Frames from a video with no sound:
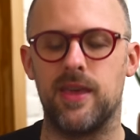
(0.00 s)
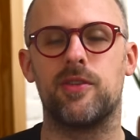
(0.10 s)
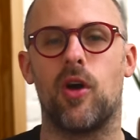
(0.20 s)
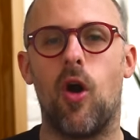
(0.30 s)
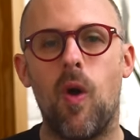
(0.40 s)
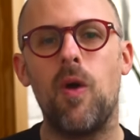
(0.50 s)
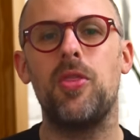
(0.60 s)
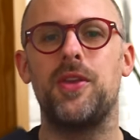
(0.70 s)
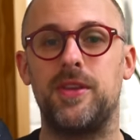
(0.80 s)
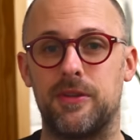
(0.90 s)
is
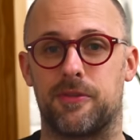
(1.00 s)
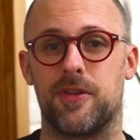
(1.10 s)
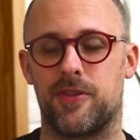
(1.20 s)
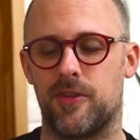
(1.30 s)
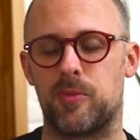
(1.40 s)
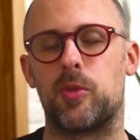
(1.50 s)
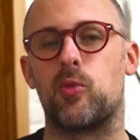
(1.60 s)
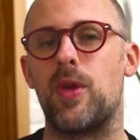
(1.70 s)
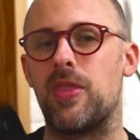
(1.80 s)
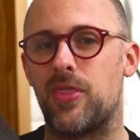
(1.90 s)
all the differences
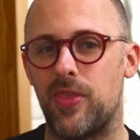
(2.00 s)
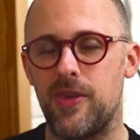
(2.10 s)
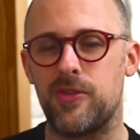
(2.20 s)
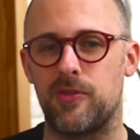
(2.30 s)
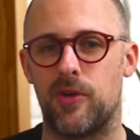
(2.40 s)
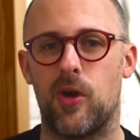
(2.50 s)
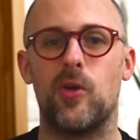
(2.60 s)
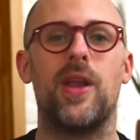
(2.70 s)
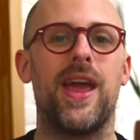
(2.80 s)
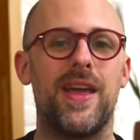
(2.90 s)
between this
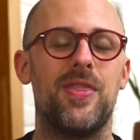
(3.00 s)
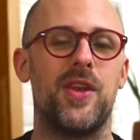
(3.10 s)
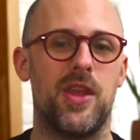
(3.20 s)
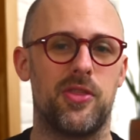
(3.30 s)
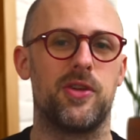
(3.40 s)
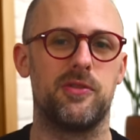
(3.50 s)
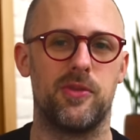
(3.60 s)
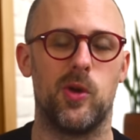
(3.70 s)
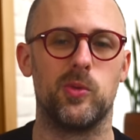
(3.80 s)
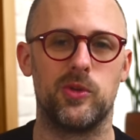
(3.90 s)
phone and the Nothing
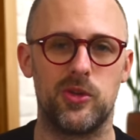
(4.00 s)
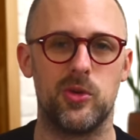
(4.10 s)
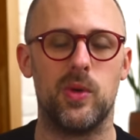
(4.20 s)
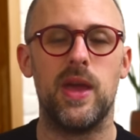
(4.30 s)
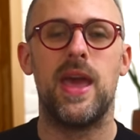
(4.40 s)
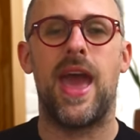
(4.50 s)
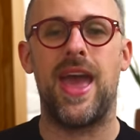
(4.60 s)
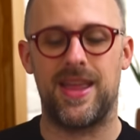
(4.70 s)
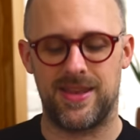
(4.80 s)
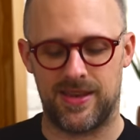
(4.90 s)
Phone 2.
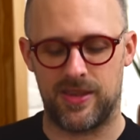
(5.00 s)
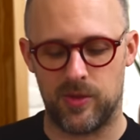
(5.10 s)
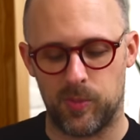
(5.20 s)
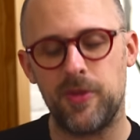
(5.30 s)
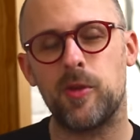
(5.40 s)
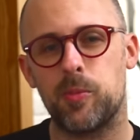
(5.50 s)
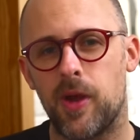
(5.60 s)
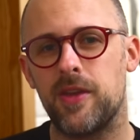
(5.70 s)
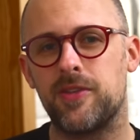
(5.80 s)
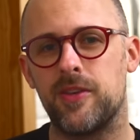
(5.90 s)
And you'll be
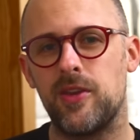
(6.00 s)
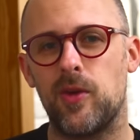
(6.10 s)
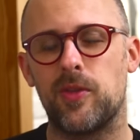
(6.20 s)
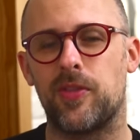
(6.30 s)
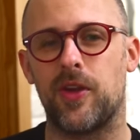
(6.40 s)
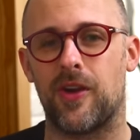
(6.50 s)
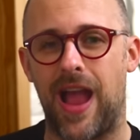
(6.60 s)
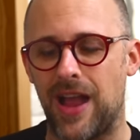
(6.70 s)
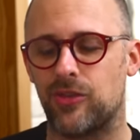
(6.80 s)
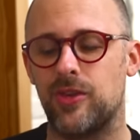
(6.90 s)
surprised to know that there are
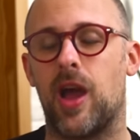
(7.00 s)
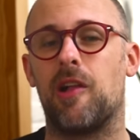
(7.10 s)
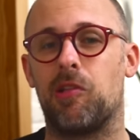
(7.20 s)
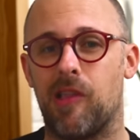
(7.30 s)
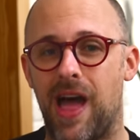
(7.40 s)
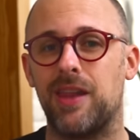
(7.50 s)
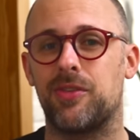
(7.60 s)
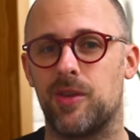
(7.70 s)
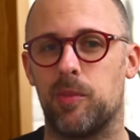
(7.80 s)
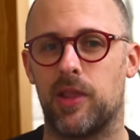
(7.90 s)
actually a lot of
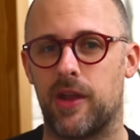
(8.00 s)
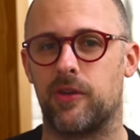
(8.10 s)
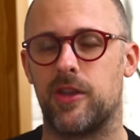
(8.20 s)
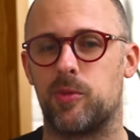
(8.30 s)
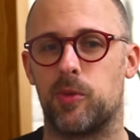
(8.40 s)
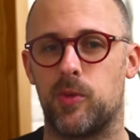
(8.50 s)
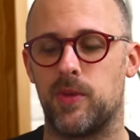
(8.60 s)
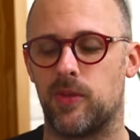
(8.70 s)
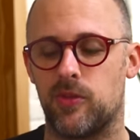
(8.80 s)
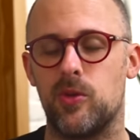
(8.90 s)
similarities
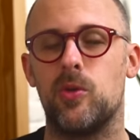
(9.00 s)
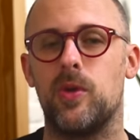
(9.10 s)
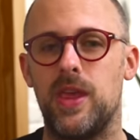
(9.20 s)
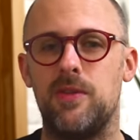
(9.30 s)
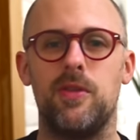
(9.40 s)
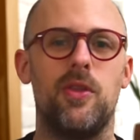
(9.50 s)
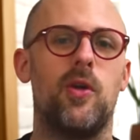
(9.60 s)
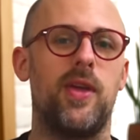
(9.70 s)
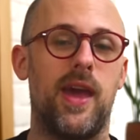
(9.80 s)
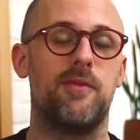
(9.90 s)
between the two, even
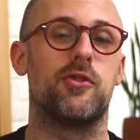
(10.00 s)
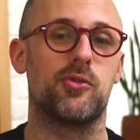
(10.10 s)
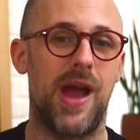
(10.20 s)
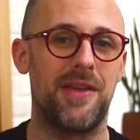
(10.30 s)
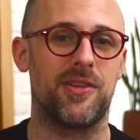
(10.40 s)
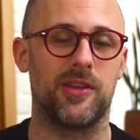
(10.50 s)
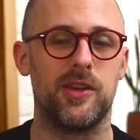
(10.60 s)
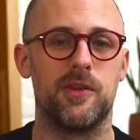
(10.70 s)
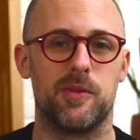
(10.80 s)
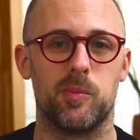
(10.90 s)
though they have
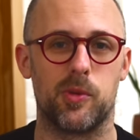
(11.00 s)
drastically different